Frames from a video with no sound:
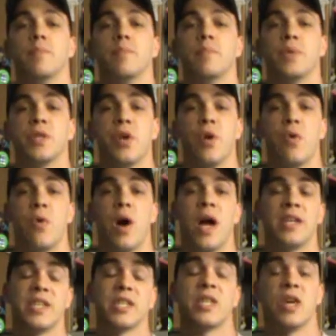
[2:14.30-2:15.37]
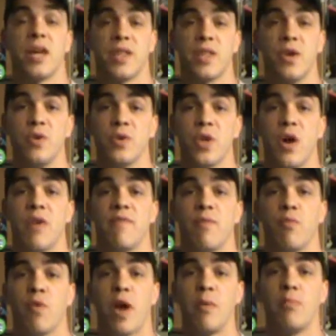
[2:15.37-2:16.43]
So I just cut those off
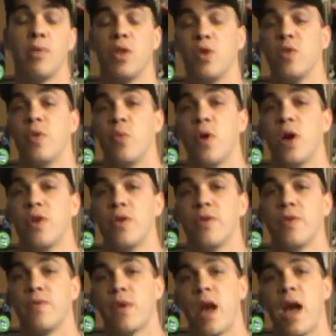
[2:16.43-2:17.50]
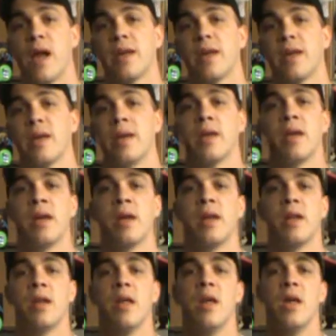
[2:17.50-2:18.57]
right below the weld on the rack,
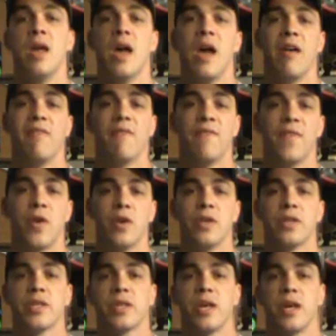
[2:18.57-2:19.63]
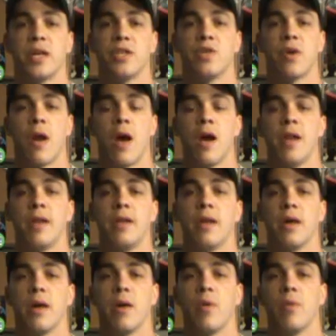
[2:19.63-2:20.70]
and at first I tried
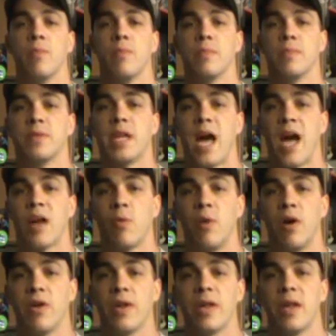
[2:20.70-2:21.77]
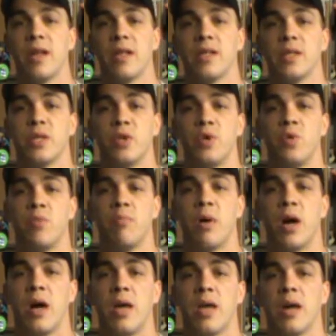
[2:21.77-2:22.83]
tack welding it to
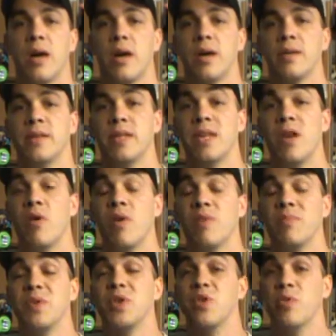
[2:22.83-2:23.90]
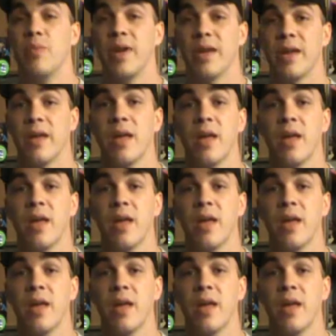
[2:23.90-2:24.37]
my DOM tubing